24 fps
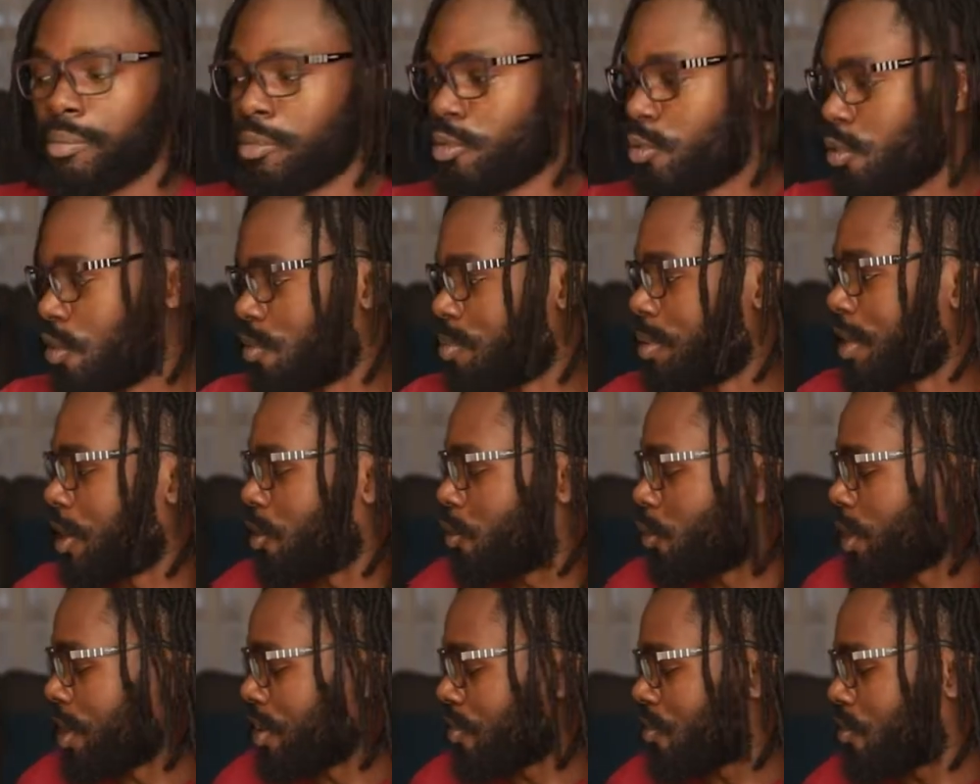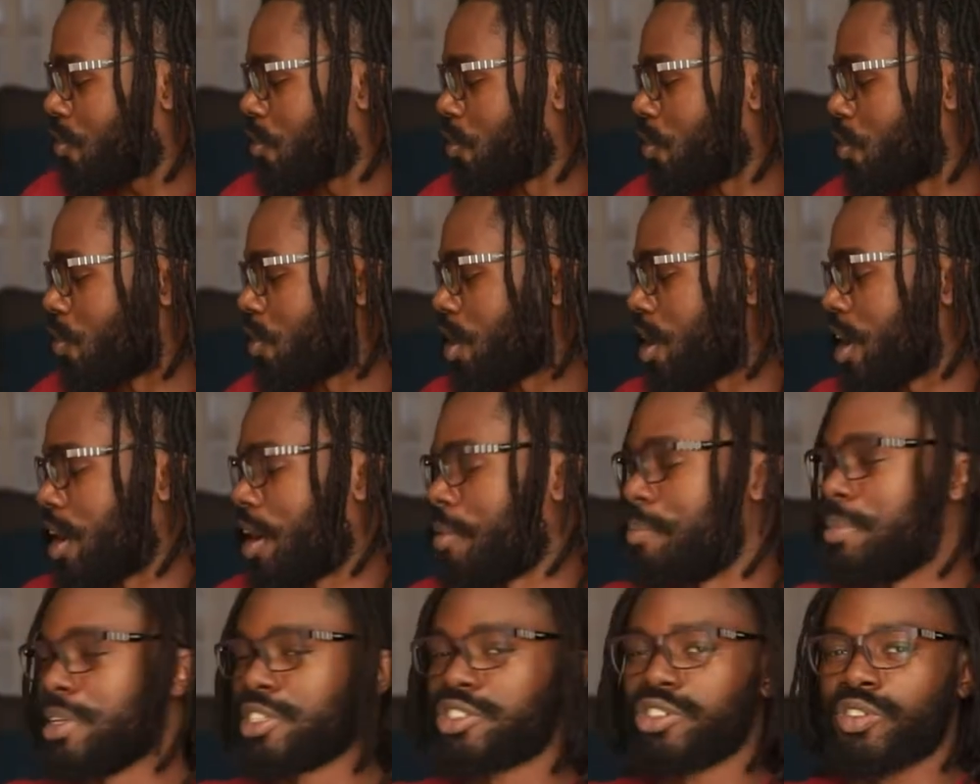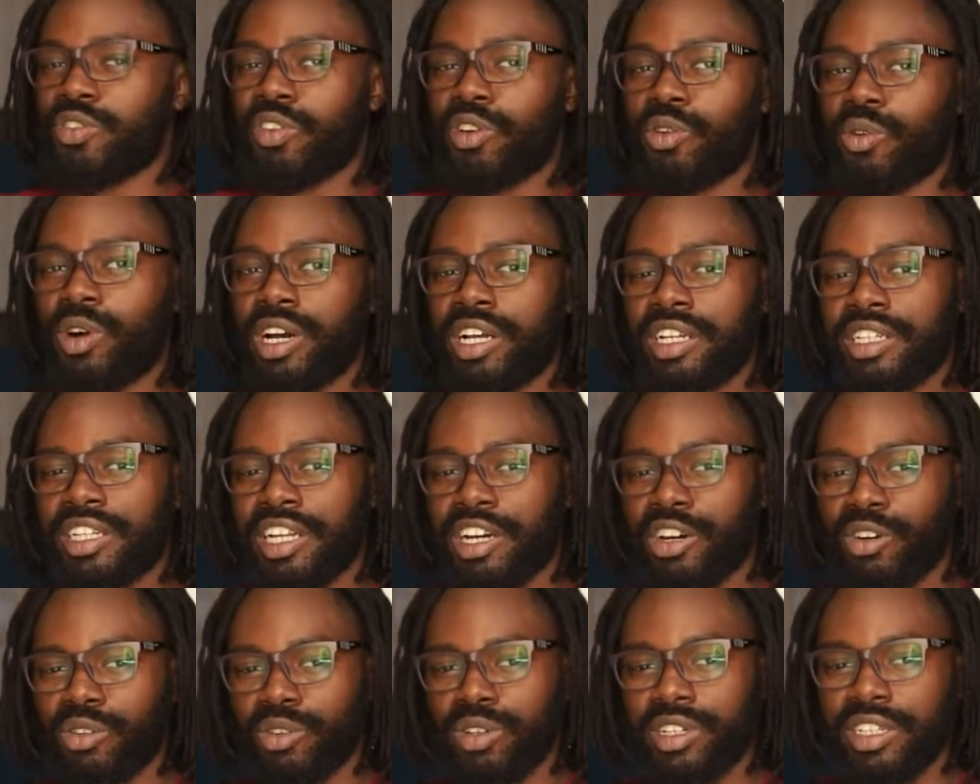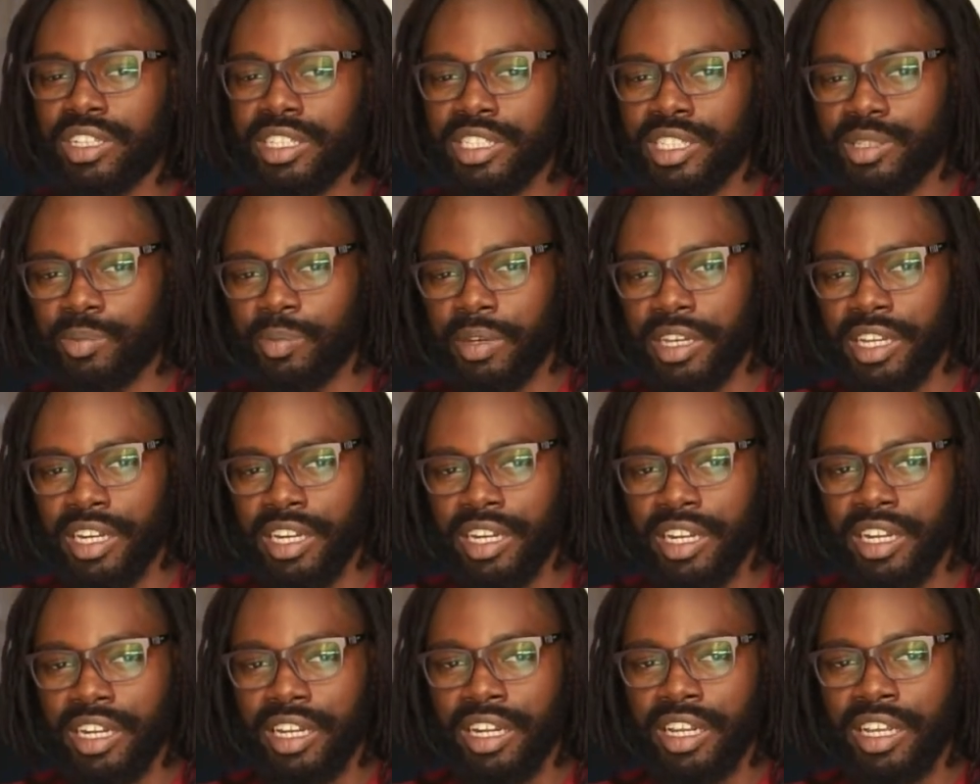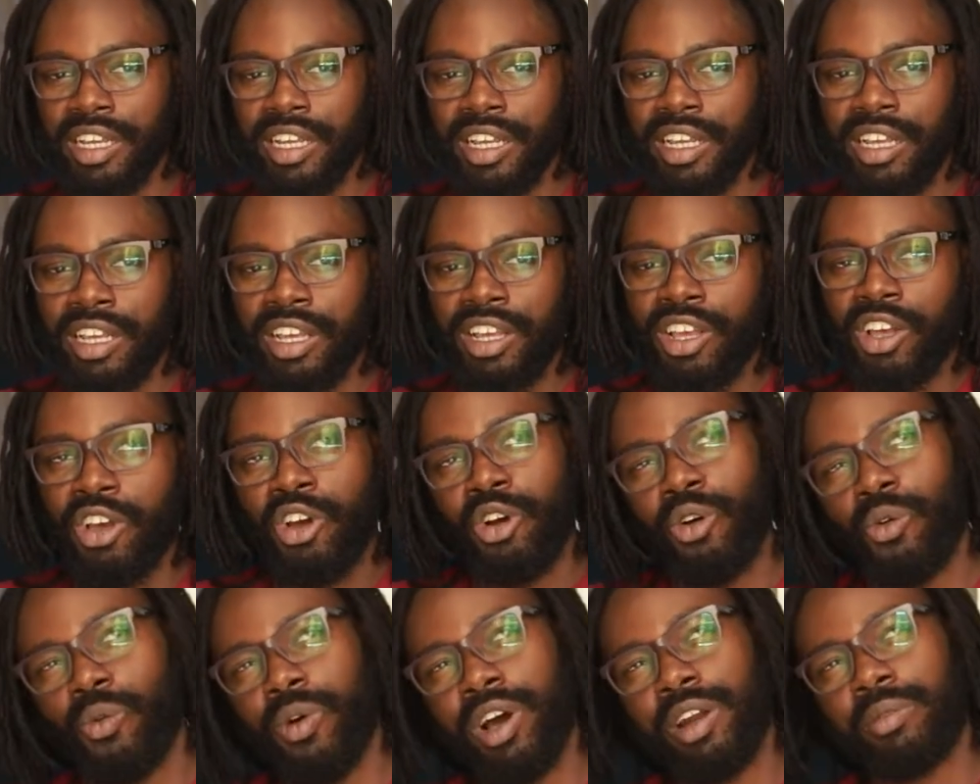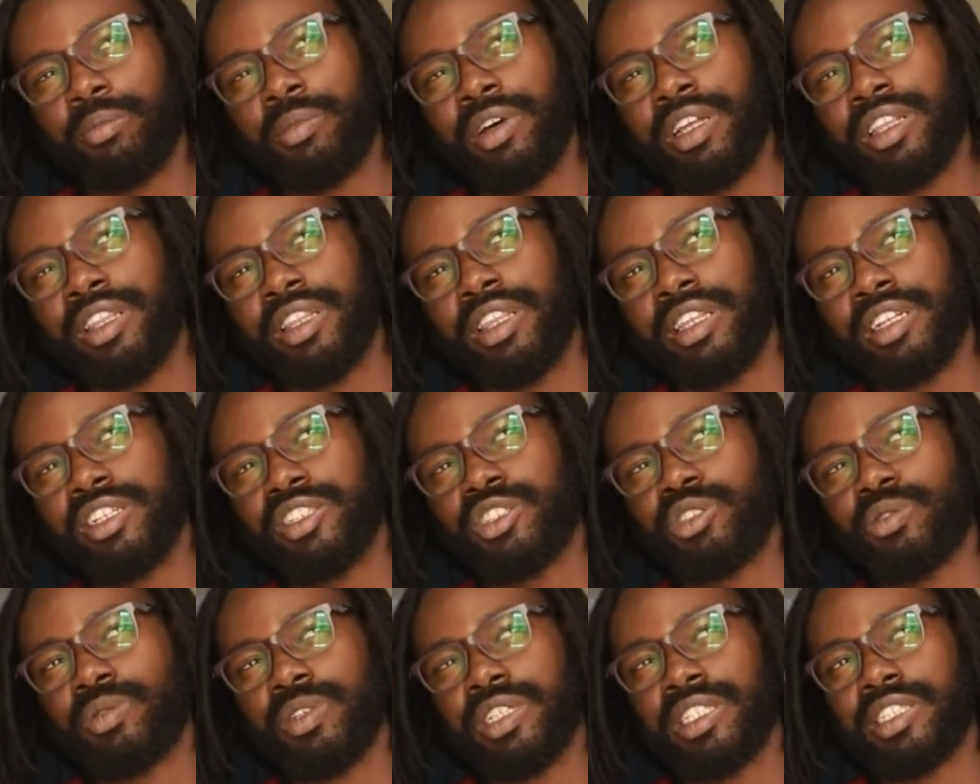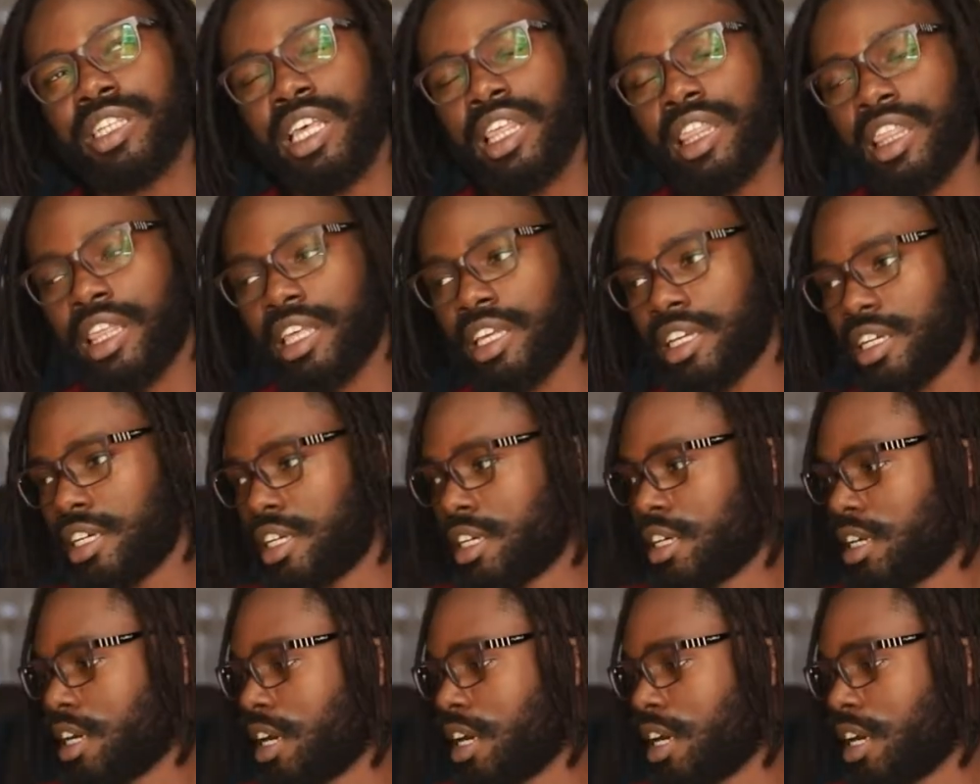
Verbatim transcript: We've been away for a bit of a while now. It's been 1 month and 2 weeks, I think.